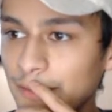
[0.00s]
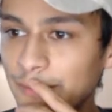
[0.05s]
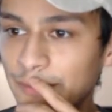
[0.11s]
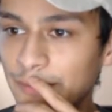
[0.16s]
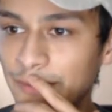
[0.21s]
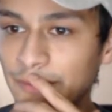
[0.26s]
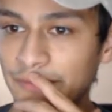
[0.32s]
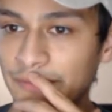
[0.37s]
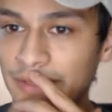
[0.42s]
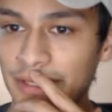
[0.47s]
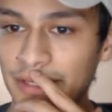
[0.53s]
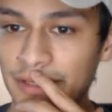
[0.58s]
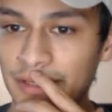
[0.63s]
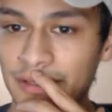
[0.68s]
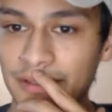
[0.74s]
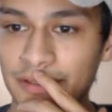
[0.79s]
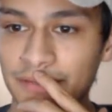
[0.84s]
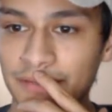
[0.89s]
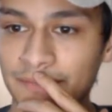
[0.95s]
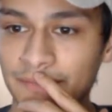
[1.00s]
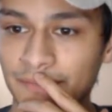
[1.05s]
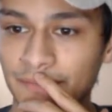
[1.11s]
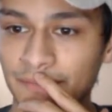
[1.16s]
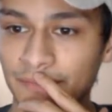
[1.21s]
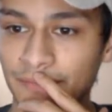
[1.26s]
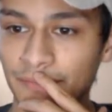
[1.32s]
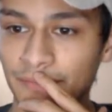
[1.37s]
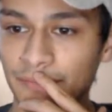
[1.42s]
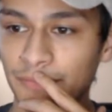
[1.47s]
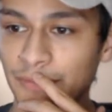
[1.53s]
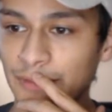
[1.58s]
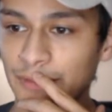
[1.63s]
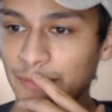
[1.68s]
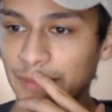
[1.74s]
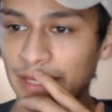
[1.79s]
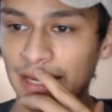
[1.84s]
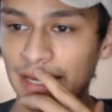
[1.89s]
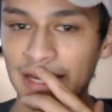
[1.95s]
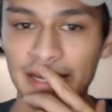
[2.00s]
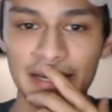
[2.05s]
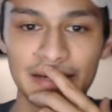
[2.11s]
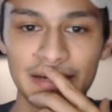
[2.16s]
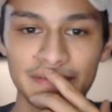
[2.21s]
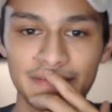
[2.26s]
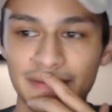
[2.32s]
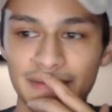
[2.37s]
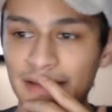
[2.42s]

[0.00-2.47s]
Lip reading: we'll go over here. So we have